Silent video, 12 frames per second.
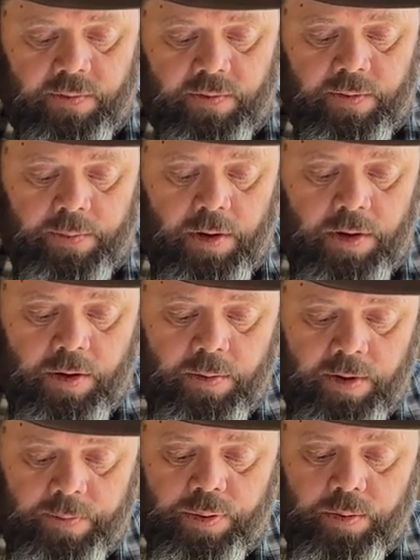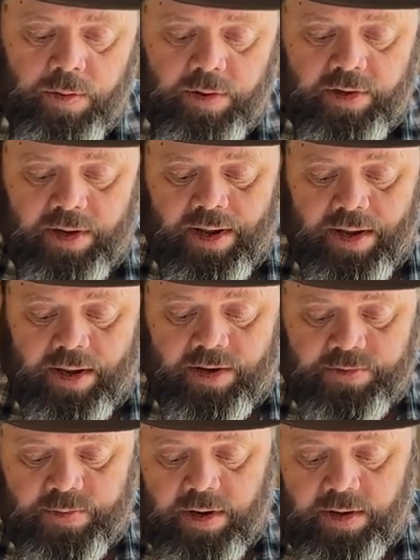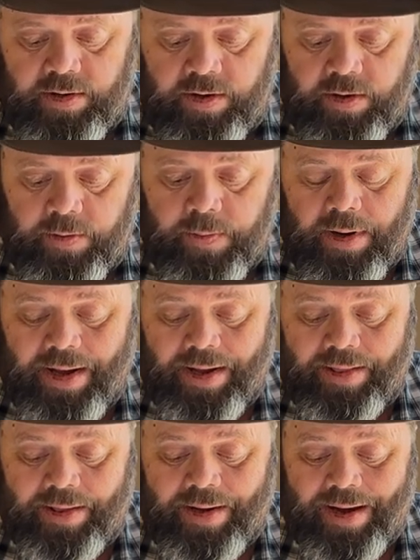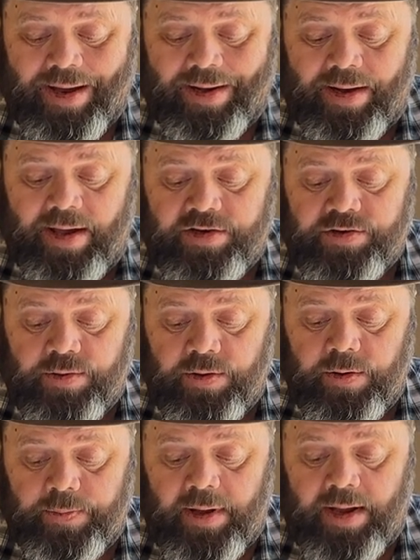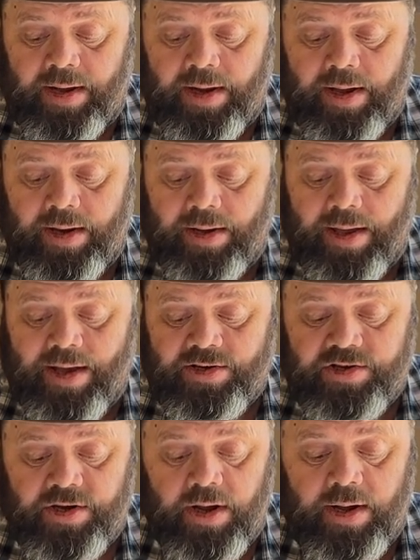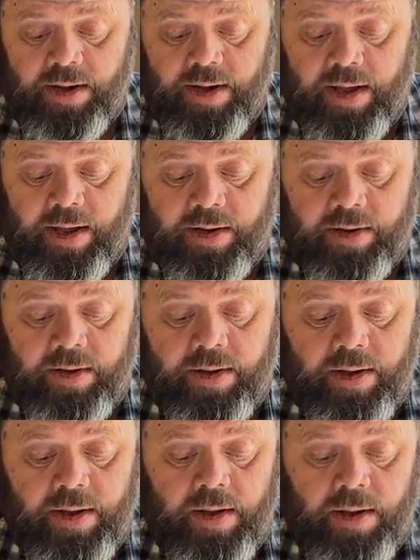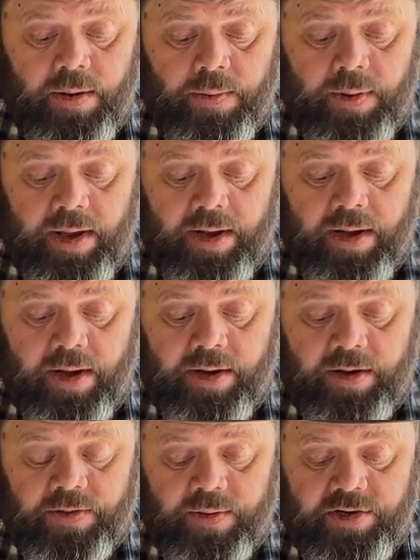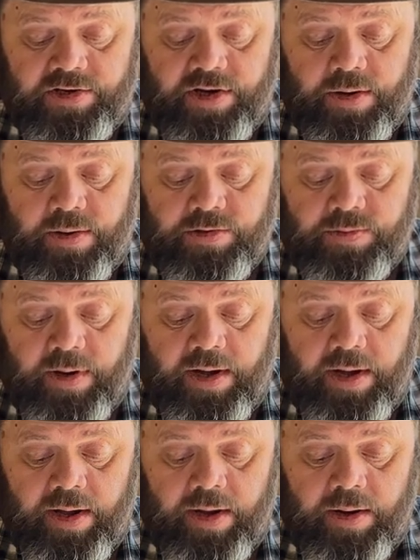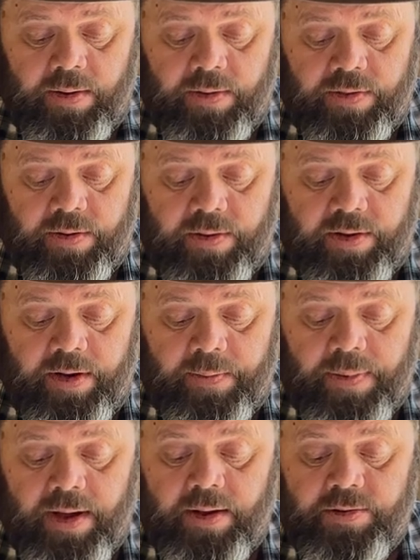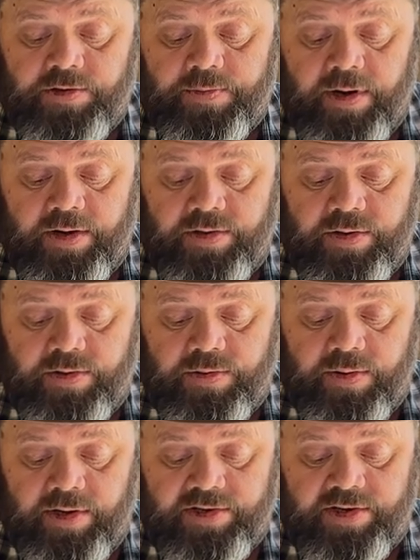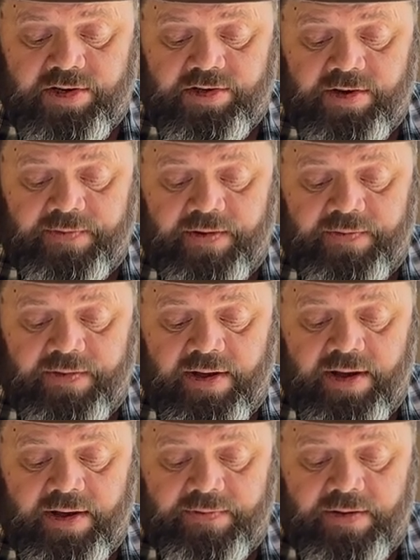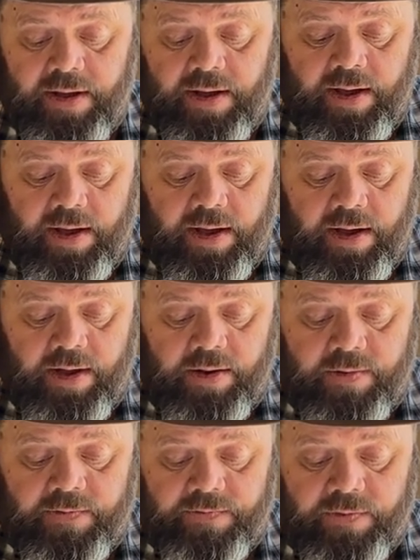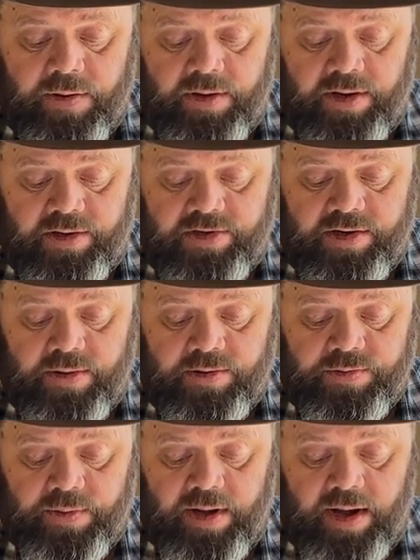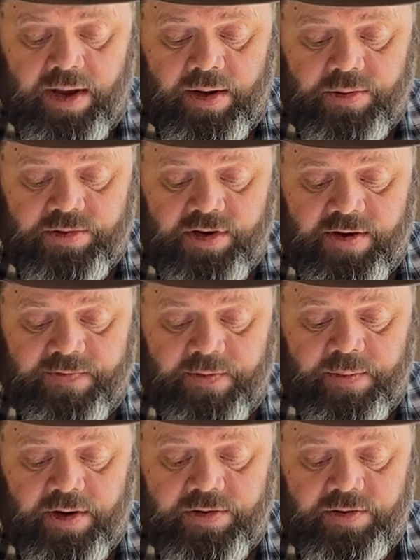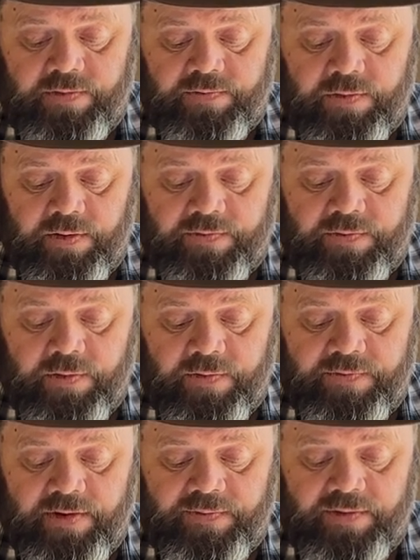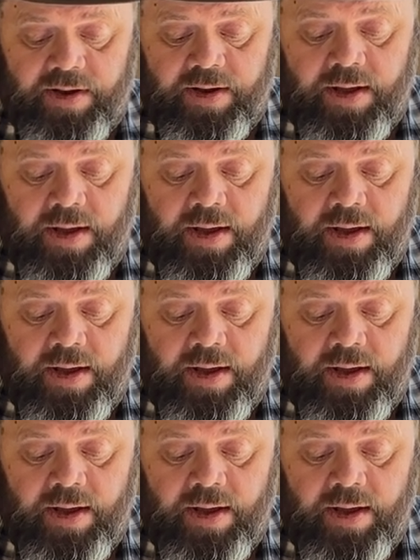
The market report today is brought to you by the Night Latch Group at nightlatch.net. We had 93 steers weighing 913 pounds, bring 226.75. 114 steers weighing 807, bring 244.50.